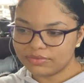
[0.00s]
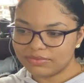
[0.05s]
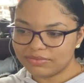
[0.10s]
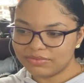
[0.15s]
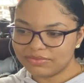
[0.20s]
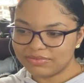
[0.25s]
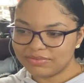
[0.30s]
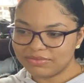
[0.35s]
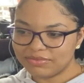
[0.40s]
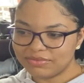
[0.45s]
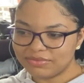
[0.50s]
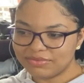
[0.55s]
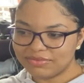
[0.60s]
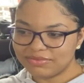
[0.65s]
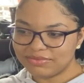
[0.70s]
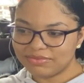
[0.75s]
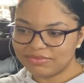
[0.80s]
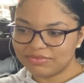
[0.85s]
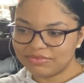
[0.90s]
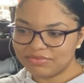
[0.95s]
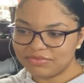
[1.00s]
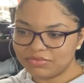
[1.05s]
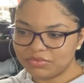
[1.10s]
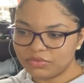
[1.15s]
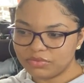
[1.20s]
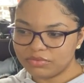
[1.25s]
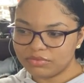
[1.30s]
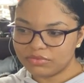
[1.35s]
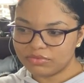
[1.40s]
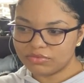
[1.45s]

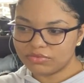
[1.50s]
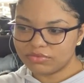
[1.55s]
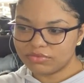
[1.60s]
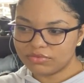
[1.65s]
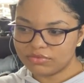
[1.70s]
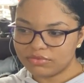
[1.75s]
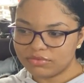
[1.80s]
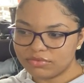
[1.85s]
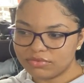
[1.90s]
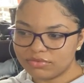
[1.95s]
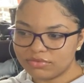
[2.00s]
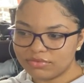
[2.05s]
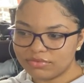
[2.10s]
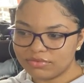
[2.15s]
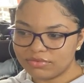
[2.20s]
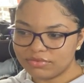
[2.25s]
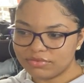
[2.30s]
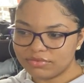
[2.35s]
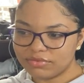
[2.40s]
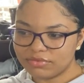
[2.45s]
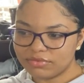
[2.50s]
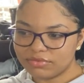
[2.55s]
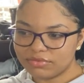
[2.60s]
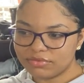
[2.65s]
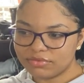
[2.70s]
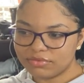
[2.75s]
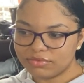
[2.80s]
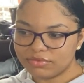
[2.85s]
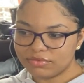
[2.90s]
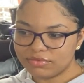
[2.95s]

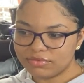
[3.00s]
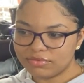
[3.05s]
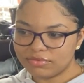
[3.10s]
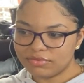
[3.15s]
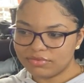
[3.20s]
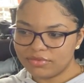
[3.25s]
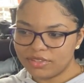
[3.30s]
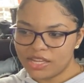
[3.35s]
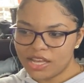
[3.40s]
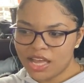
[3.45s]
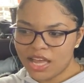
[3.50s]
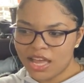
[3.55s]
No words are spoken by the person on screen.